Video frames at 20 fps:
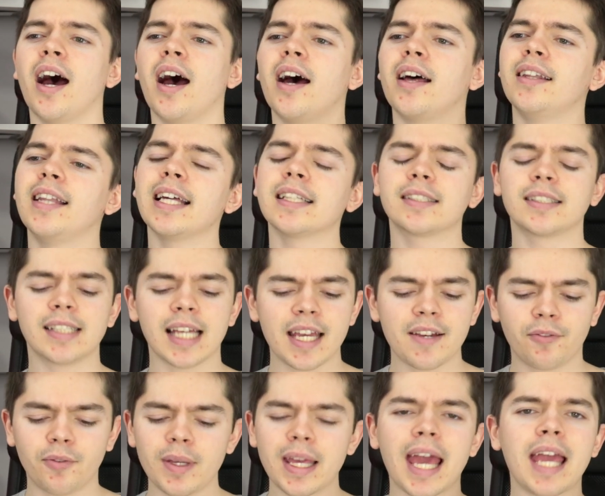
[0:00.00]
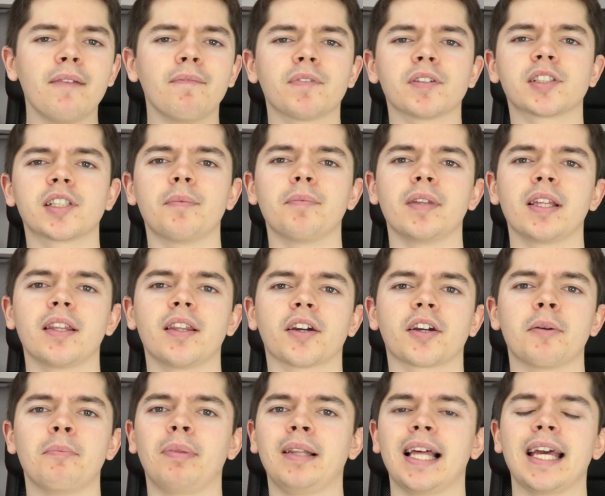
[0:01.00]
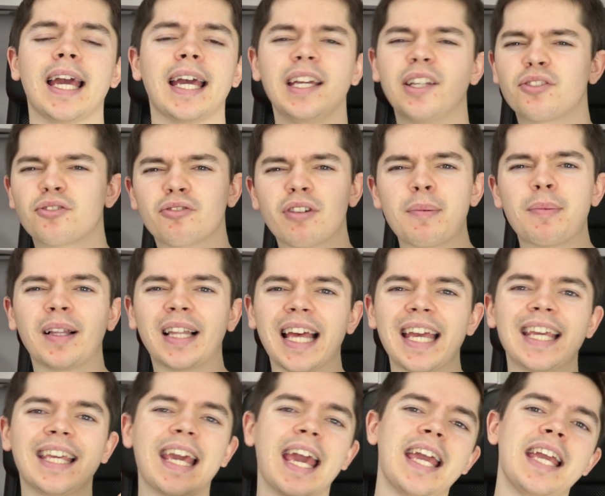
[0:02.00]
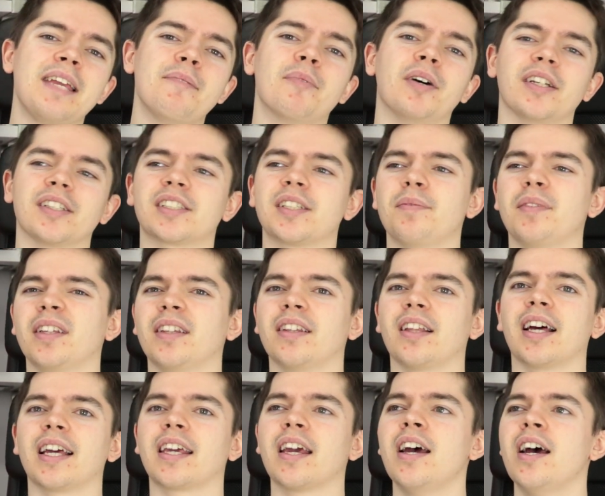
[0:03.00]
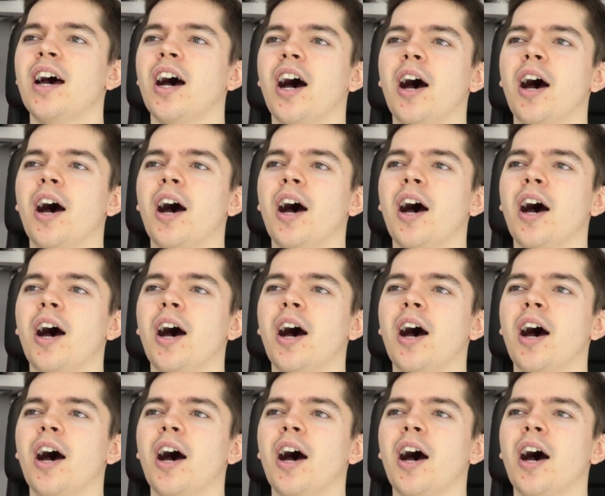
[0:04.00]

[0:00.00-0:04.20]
Let's say if we aim for something that can play a AAA game at something like